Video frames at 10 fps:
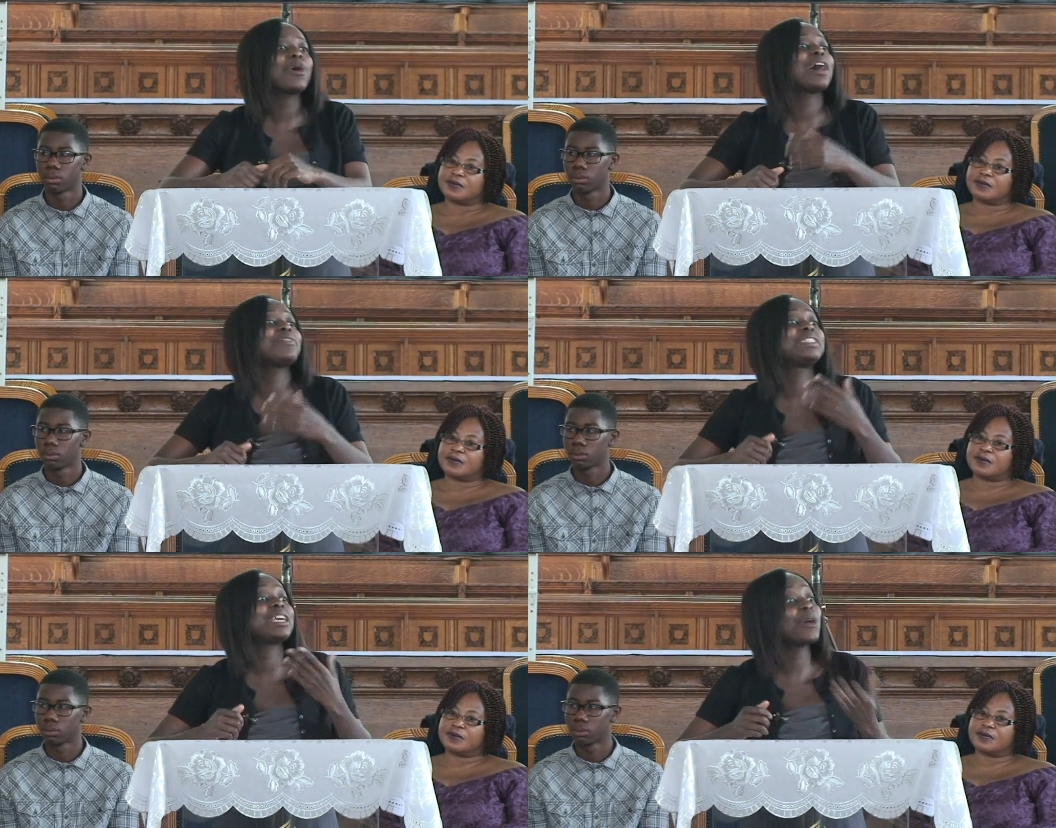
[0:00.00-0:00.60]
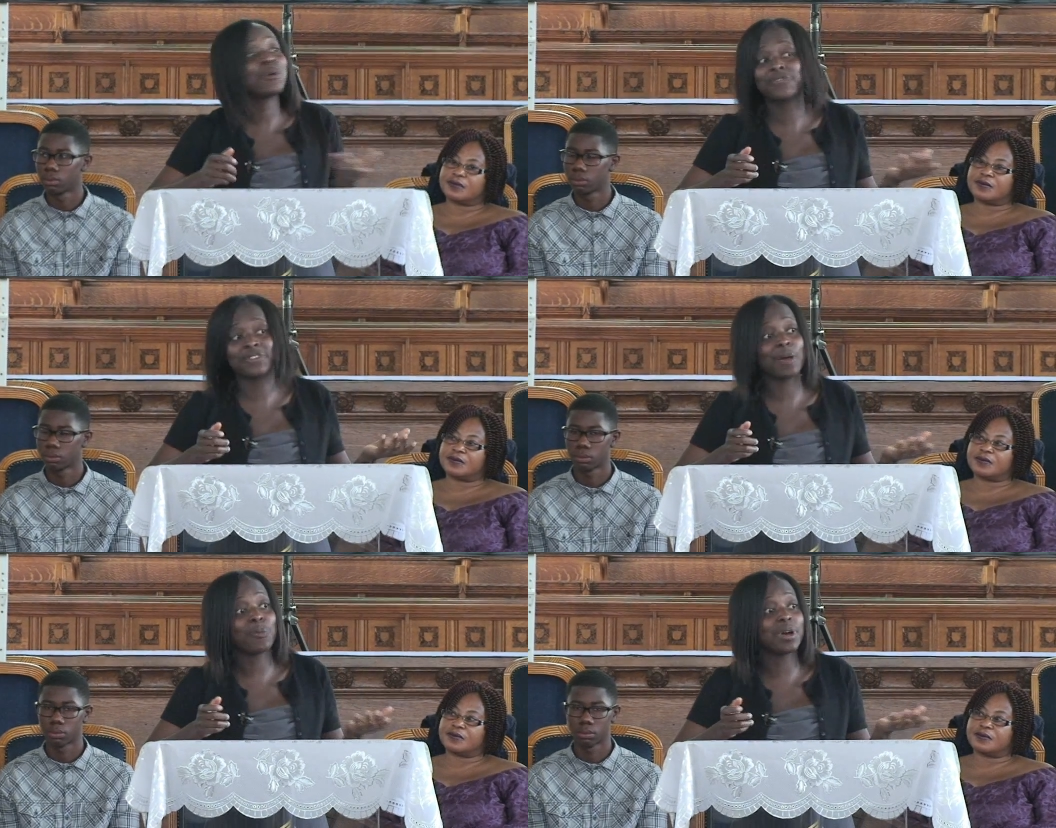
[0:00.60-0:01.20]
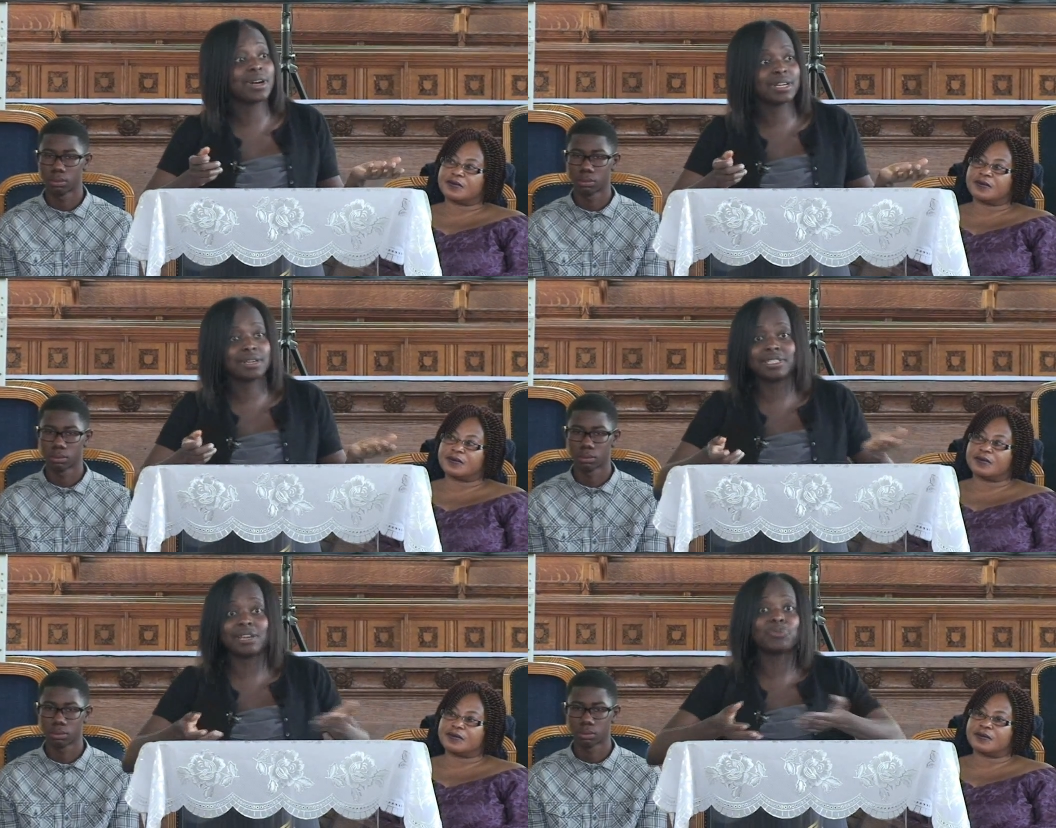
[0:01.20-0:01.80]
Speaker 1: have days of our
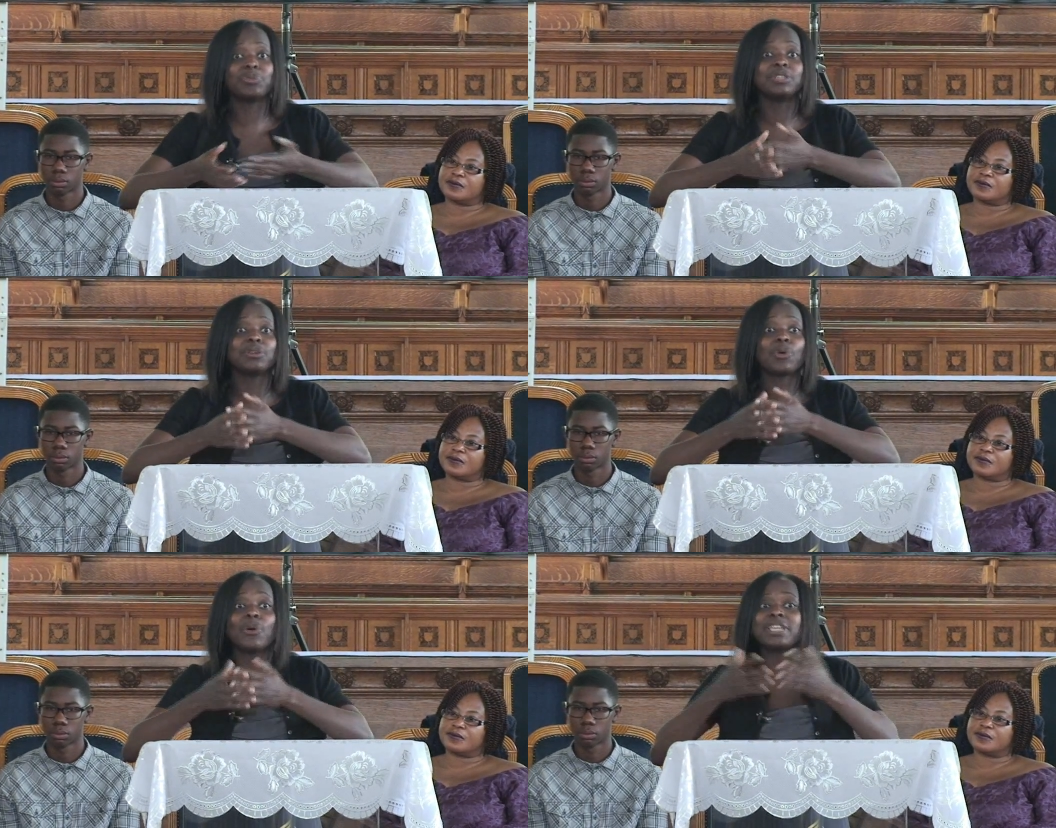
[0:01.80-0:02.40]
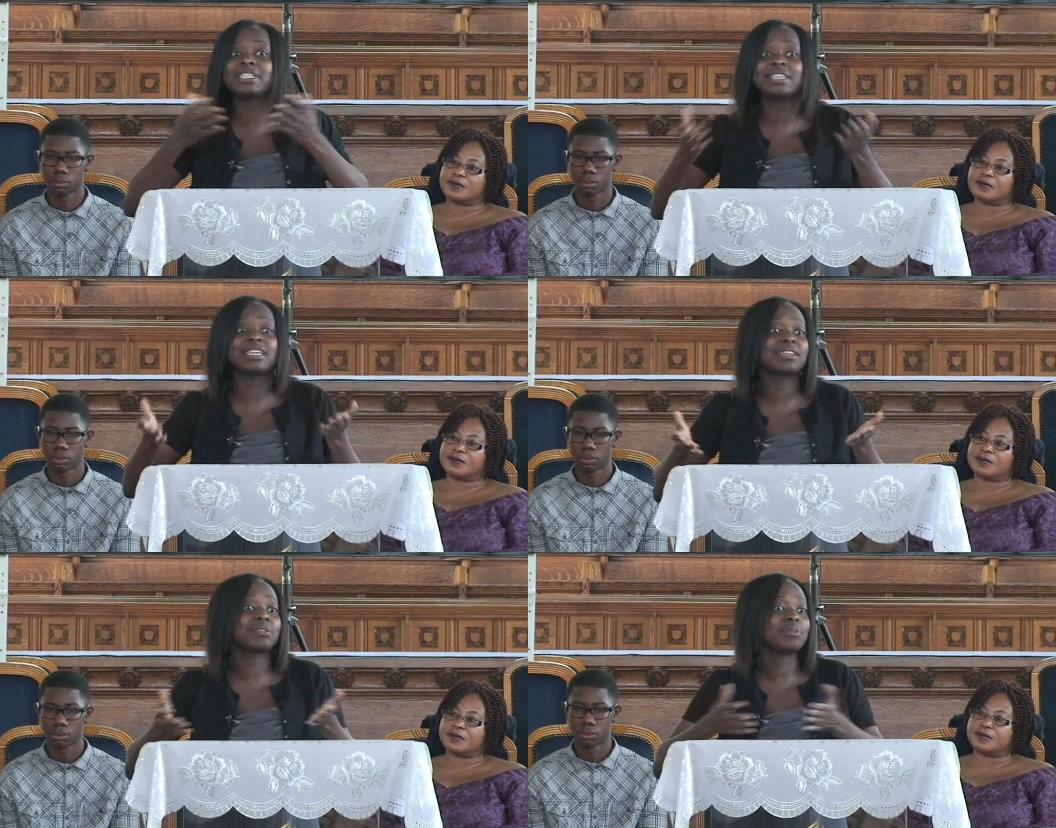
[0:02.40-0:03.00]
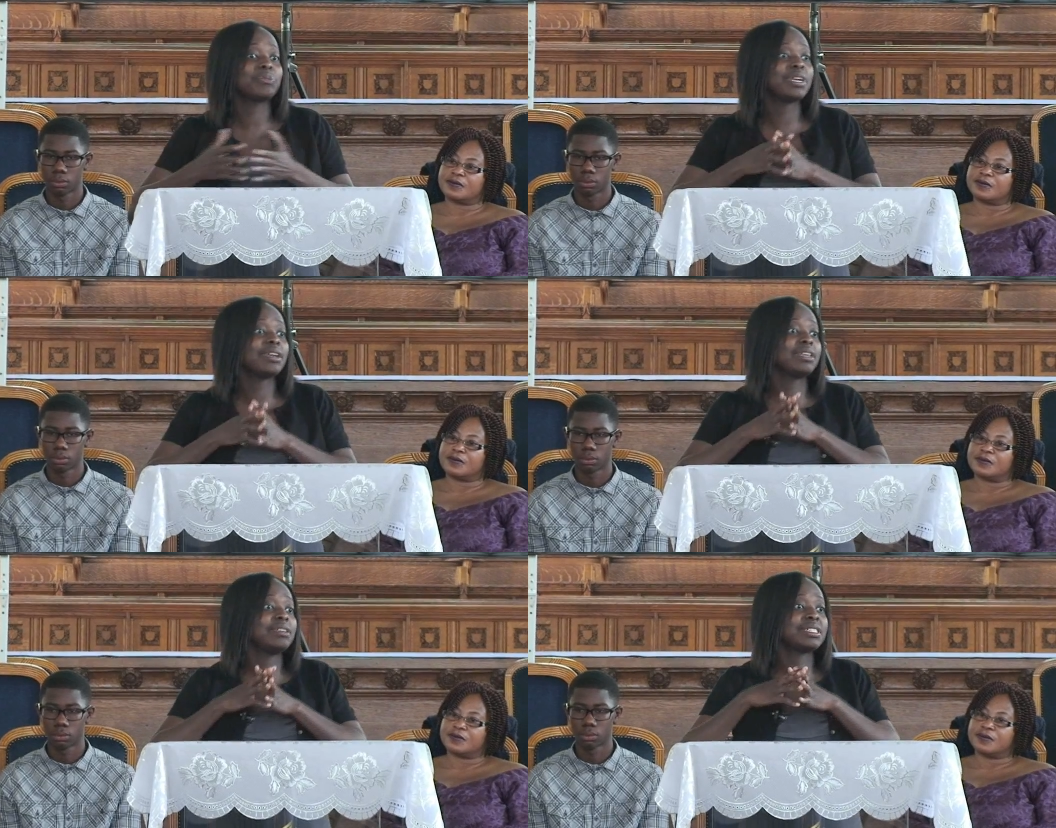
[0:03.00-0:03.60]
work that we don't, or a day that
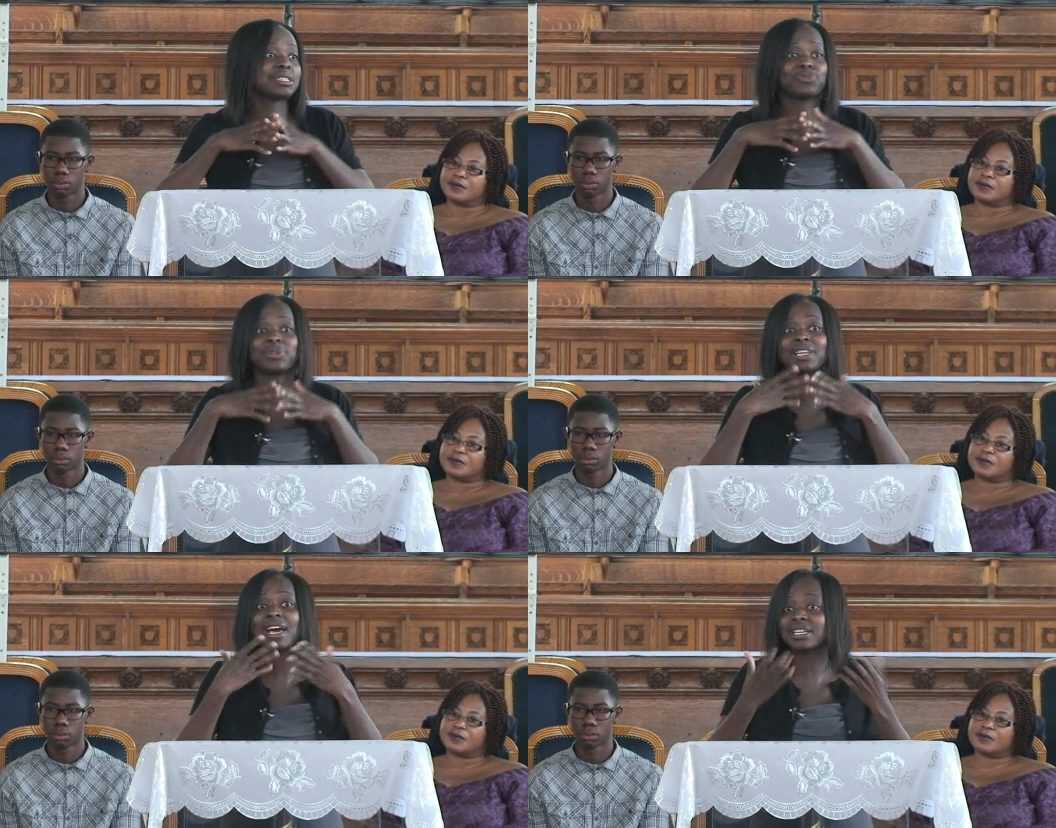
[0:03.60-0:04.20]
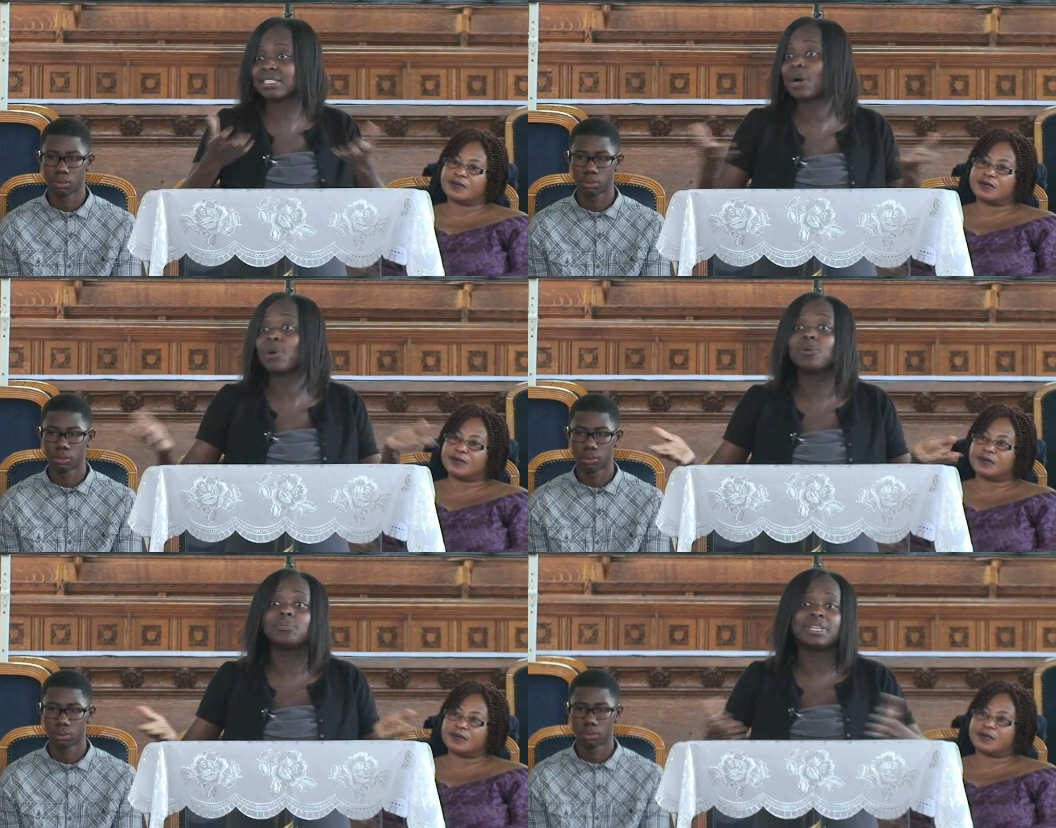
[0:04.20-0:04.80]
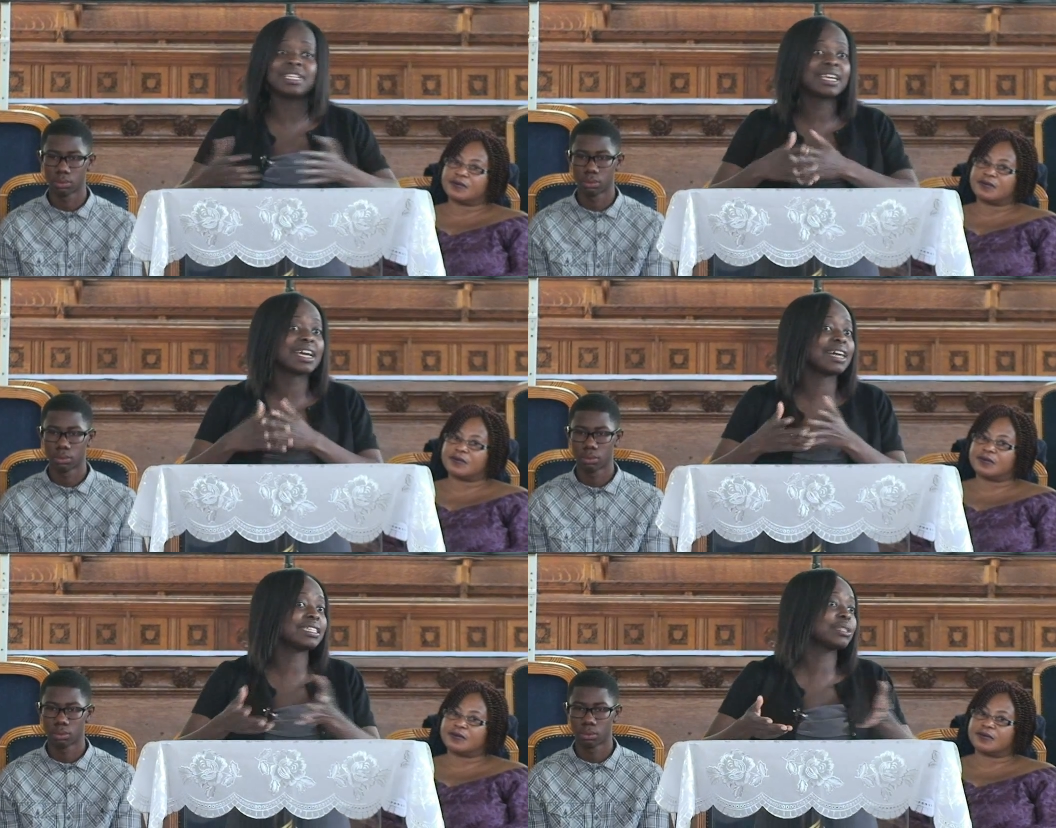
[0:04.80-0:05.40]
we just relax at home, in a
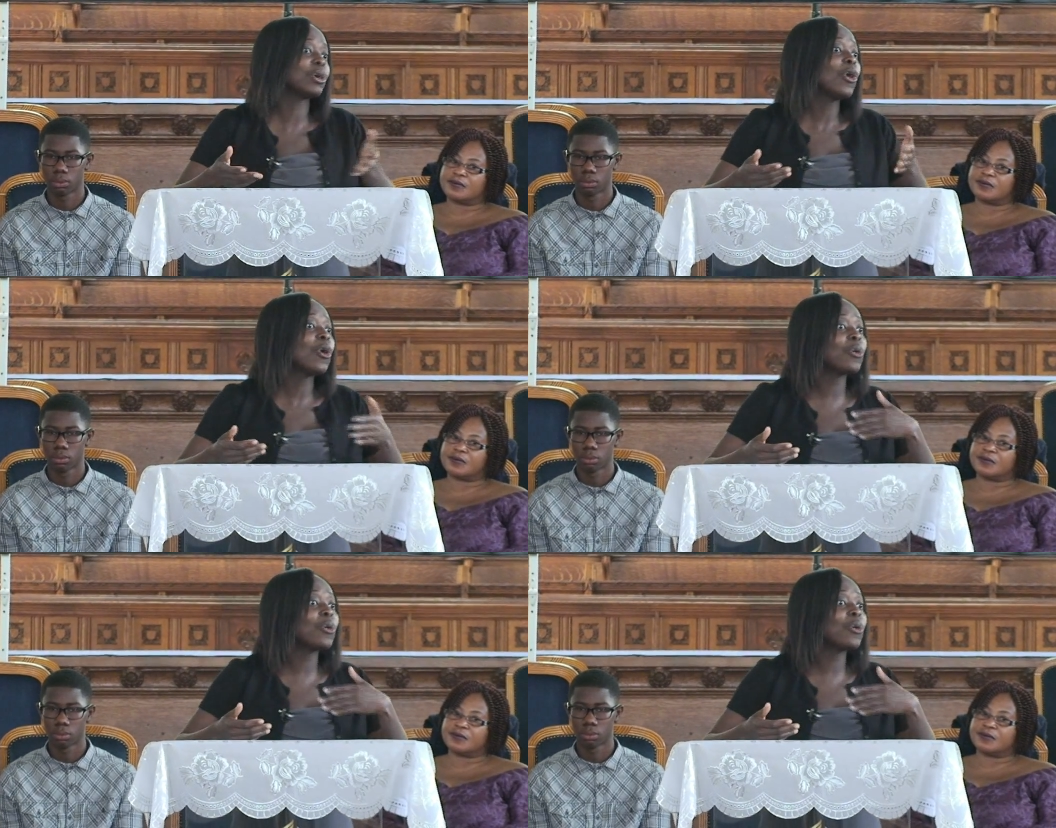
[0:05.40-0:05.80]
garden,